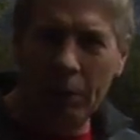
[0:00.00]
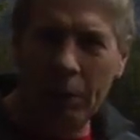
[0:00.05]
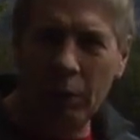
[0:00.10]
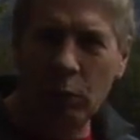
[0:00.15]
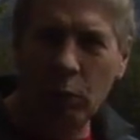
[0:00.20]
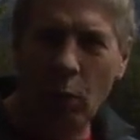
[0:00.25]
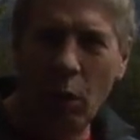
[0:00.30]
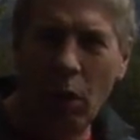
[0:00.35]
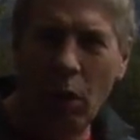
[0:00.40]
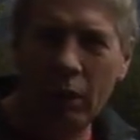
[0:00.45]
of
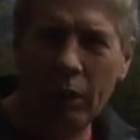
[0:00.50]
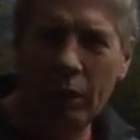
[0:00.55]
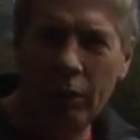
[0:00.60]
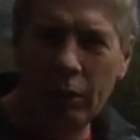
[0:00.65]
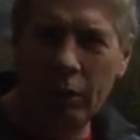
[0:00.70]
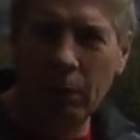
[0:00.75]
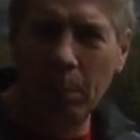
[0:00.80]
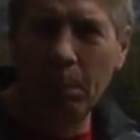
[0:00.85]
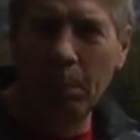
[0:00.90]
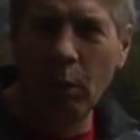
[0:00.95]
this wall and
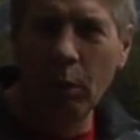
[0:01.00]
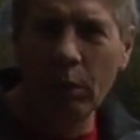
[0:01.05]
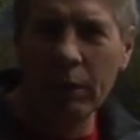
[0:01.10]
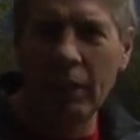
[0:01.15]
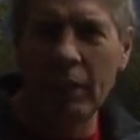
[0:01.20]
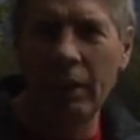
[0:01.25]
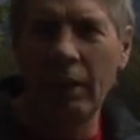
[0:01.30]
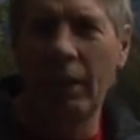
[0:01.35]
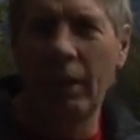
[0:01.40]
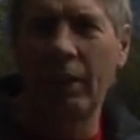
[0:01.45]
do some
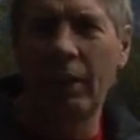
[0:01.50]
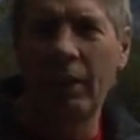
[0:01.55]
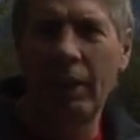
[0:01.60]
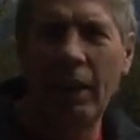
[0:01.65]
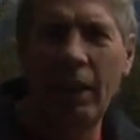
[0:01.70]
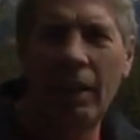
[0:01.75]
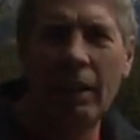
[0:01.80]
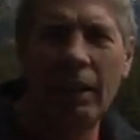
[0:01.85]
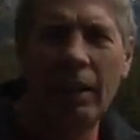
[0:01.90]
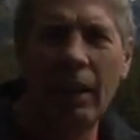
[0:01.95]
bolting the other
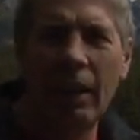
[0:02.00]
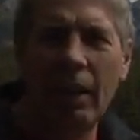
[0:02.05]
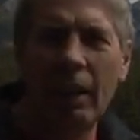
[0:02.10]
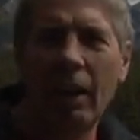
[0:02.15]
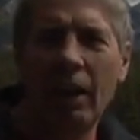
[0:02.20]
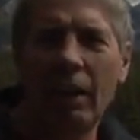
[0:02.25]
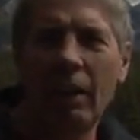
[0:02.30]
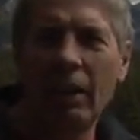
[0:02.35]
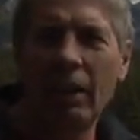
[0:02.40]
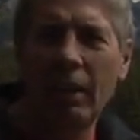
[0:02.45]
day, and then I
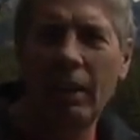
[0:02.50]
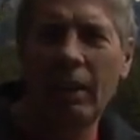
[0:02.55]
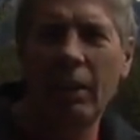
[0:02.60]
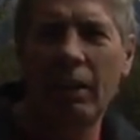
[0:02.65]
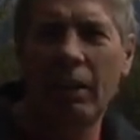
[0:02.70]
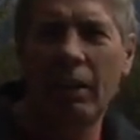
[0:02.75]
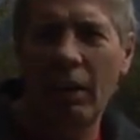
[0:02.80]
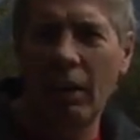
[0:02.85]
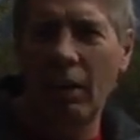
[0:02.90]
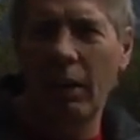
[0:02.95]
got
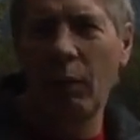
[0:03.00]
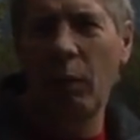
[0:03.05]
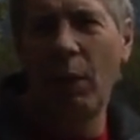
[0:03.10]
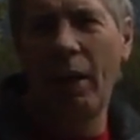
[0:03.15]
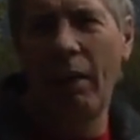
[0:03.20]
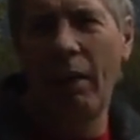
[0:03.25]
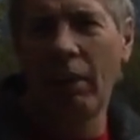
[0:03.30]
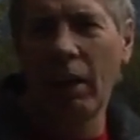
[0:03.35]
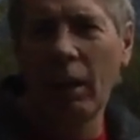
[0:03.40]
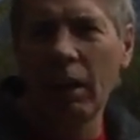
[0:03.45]

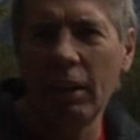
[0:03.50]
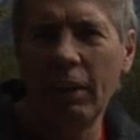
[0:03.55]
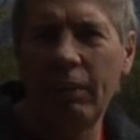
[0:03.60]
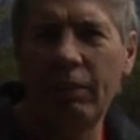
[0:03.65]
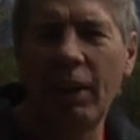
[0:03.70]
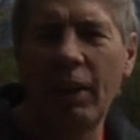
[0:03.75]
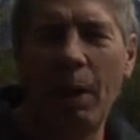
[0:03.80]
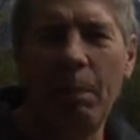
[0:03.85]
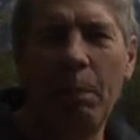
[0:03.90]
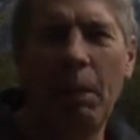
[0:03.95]
whatever
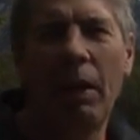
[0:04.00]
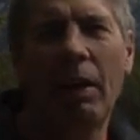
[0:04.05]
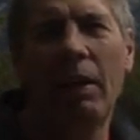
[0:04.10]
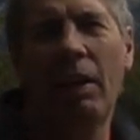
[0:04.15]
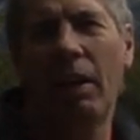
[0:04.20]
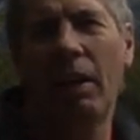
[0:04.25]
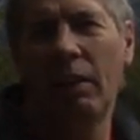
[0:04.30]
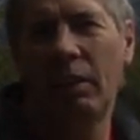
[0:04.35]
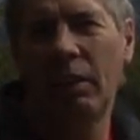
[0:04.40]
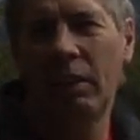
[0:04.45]
clipped up. I,
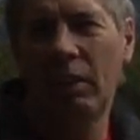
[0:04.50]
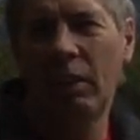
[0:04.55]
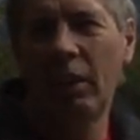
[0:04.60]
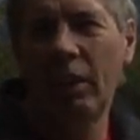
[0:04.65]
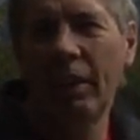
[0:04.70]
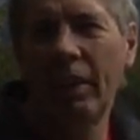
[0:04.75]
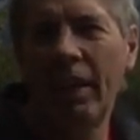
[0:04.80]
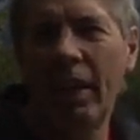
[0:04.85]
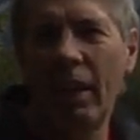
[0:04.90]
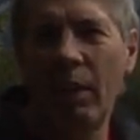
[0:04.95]
I
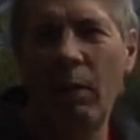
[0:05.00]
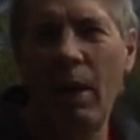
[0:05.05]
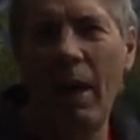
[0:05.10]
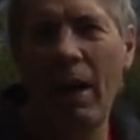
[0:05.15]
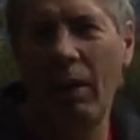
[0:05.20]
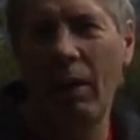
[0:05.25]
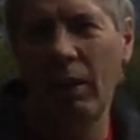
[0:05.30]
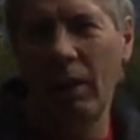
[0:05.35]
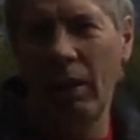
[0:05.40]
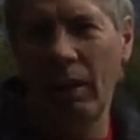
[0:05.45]
couldn't get
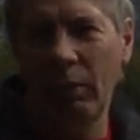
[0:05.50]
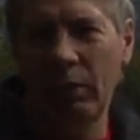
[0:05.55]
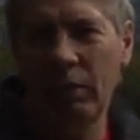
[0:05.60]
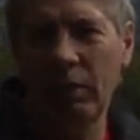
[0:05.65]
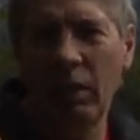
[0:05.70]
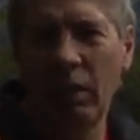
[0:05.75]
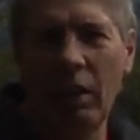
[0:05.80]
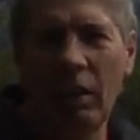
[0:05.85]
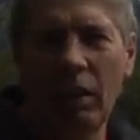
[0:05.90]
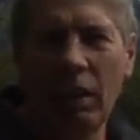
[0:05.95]
around, and I was
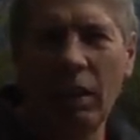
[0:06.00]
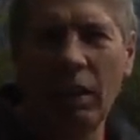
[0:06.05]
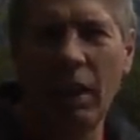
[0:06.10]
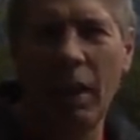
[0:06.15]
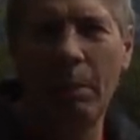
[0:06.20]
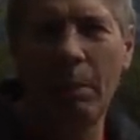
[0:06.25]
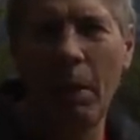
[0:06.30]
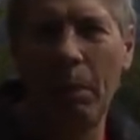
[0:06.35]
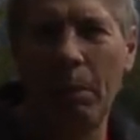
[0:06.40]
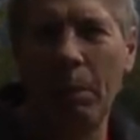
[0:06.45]
starting to
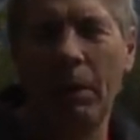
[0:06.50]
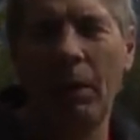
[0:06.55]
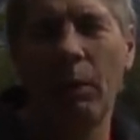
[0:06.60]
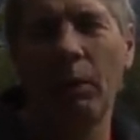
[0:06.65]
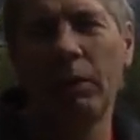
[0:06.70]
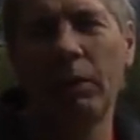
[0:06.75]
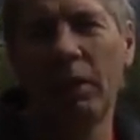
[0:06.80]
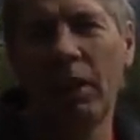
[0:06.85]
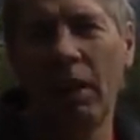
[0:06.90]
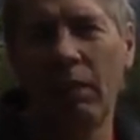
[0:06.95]
climb up, and I
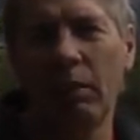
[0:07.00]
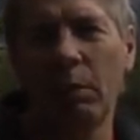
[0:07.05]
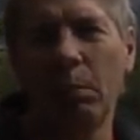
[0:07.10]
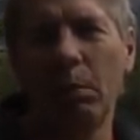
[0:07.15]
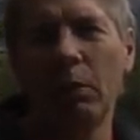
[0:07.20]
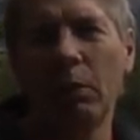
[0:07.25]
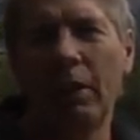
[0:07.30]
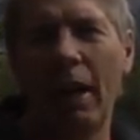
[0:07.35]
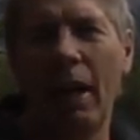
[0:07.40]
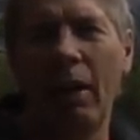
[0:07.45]
wasn't
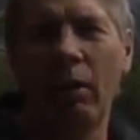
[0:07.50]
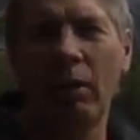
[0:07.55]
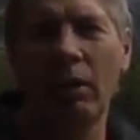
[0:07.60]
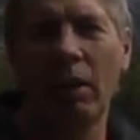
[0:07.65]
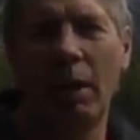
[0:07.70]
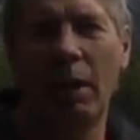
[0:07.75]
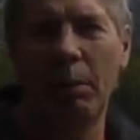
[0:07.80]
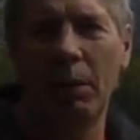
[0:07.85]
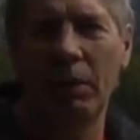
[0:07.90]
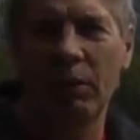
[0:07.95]
comfortable down
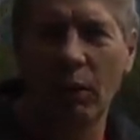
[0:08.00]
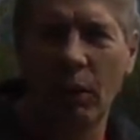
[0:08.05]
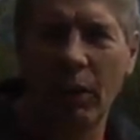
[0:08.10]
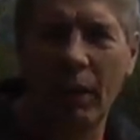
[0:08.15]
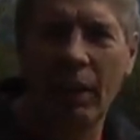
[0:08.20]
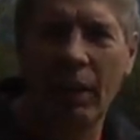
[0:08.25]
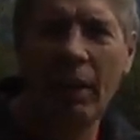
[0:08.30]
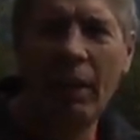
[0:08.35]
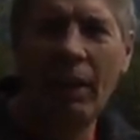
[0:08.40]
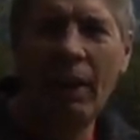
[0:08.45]
climbing, so
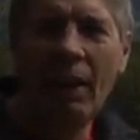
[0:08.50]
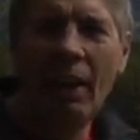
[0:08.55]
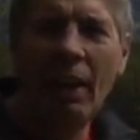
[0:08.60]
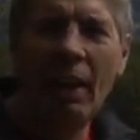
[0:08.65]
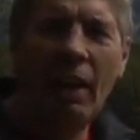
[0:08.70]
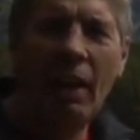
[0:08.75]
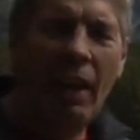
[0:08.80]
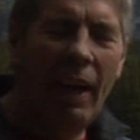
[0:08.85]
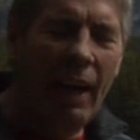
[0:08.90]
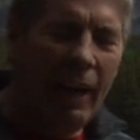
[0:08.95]
I
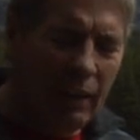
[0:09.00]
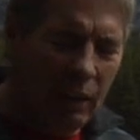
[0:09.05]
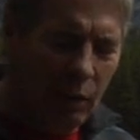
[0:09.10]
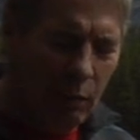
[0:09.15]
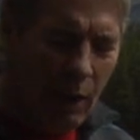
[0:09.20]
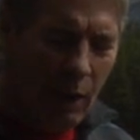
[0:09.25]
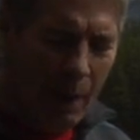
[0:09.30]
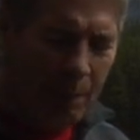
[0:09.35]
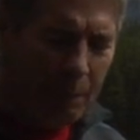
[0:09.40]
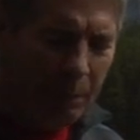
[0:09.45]
had to
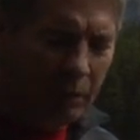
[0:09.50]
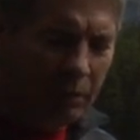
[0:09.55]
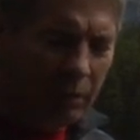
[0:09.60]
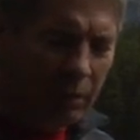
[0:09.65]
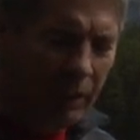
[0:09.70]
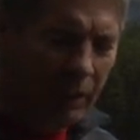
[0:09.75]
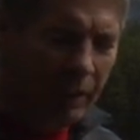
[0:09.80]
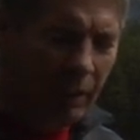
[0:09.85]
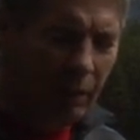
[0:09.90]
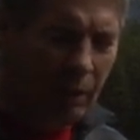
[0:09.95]
wrap a
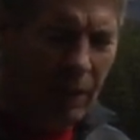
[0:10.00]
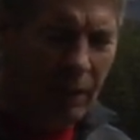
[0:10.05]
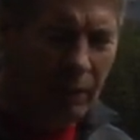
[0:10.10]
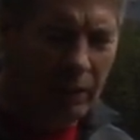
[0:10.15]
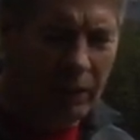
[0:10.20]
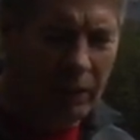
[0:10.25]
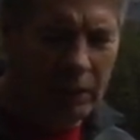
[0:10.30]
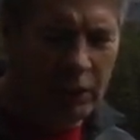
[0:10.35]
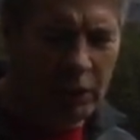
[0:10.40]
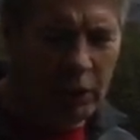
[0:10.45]
sling
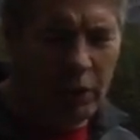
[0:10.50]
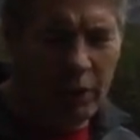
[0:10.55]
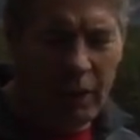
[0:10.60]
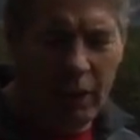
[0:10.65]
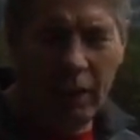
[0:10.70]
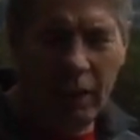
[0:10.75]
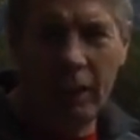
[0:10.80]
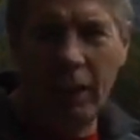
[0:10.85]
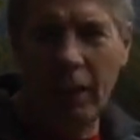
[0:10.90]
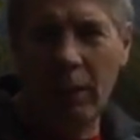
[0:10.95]
around a
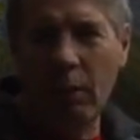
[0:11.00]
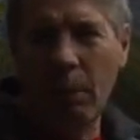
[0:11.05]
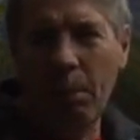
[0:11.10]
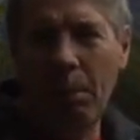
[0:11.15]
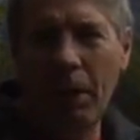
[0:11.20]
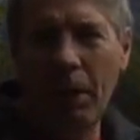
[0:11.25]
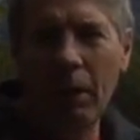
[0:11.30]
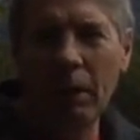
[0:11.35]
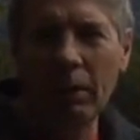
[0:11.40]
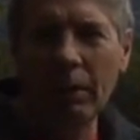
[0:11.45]
tree and then
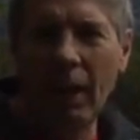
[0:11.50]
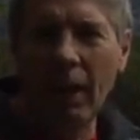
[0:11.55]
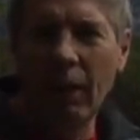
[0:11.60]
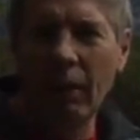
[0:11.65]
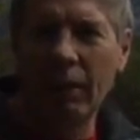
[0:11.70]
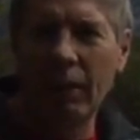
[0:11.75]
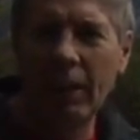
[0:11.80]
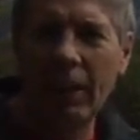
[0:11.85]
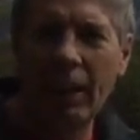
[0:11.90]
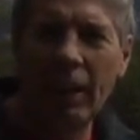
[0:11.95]
rappel
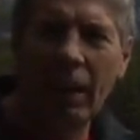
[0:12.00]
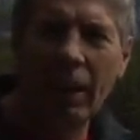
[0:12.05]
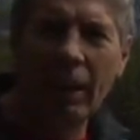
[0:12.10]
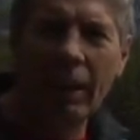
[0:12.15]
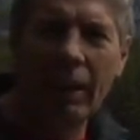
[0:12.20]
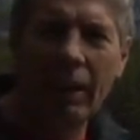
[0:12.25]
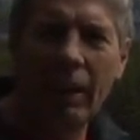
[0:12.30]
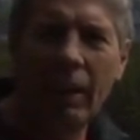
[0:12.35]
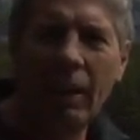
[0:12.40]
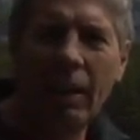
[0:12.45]
down to get out
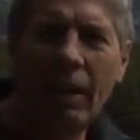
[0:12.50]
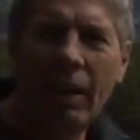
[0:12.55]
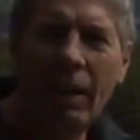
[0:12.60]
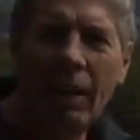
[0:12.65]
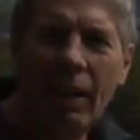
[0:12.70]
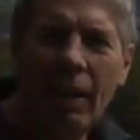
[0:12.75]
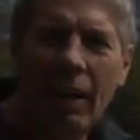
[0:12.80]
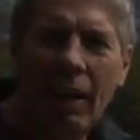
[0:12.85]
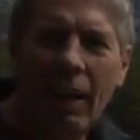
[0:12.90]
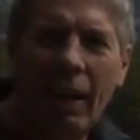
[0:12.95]
of there.
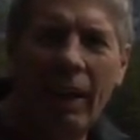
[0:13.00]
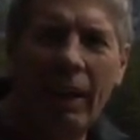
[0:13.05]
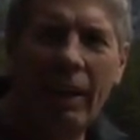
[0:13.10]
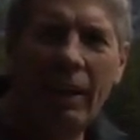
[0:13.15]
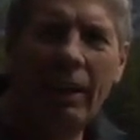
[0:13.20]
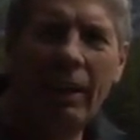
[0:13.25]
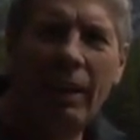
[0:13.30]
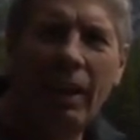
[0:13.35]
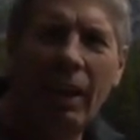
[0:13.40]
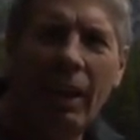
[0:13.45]

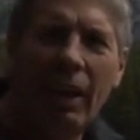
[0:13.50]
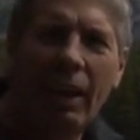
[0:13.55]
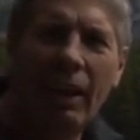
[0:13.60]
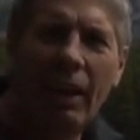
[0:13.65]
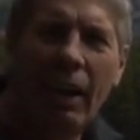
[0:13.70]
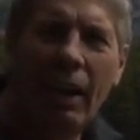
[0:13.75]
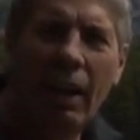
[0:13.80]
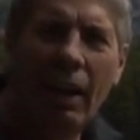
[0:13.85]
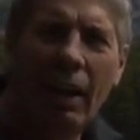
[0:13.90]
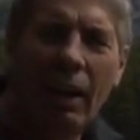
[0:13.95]
And
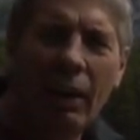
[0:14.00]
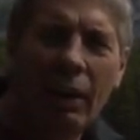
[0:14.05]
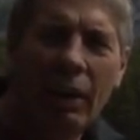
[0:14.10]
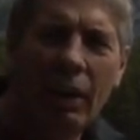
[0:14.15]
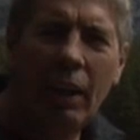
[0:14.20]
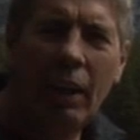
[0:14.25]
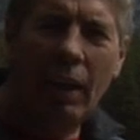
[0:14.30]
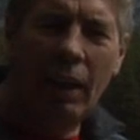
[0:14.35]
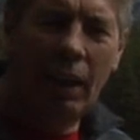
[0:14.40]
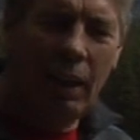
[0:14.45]
I uh,
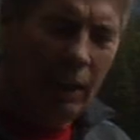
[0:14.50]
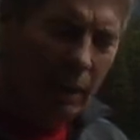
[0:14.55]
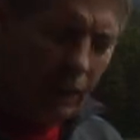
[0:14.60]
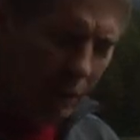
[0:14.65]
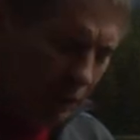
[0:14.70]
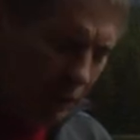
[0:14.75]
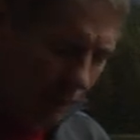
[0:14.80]
cut a